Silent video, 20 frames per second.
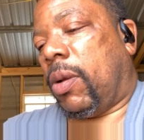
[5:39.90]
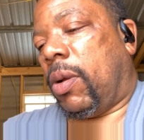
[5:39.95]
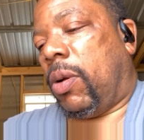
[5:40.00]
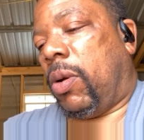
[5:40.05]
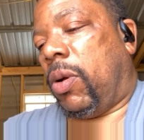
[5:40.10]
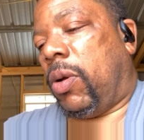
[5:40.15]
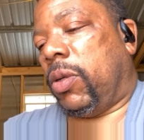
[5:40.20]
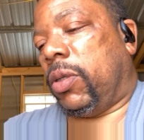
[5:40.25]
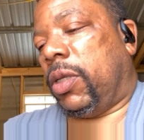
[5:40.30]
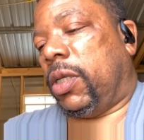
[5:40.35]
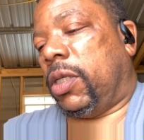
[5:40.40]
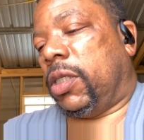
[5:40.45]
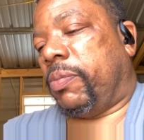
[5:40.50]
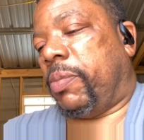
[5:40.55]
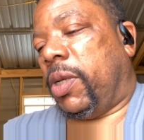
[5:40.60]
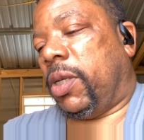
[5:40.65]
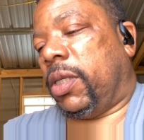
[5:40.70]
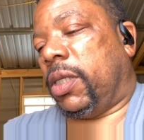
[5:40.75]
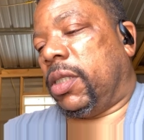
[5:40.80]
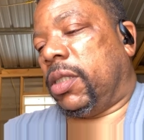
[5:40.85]
All these
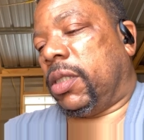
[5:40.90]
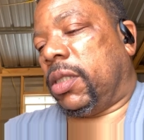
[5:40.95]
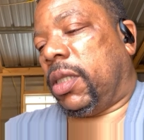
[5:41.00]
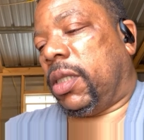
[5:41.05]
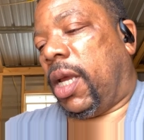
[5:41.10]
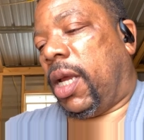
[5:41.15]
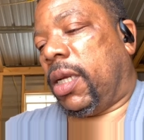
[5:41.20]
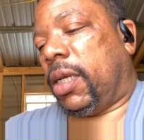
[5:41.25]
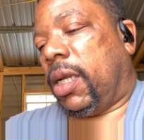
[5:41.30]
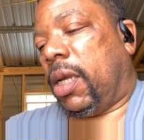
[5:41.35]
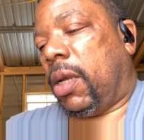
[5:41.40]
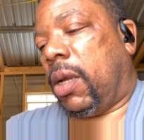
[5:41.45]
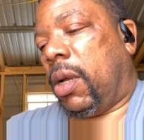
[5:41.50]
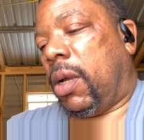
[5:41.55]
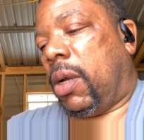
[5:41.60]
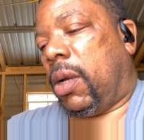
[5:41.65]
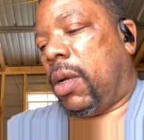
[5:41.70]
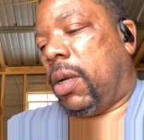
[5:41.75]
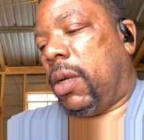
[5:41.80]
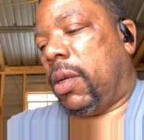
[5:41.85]
bullies that
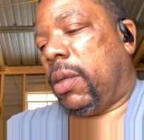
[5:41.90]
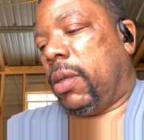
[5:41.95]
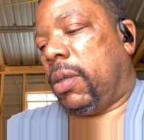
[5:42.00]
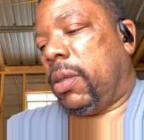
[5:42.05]
are...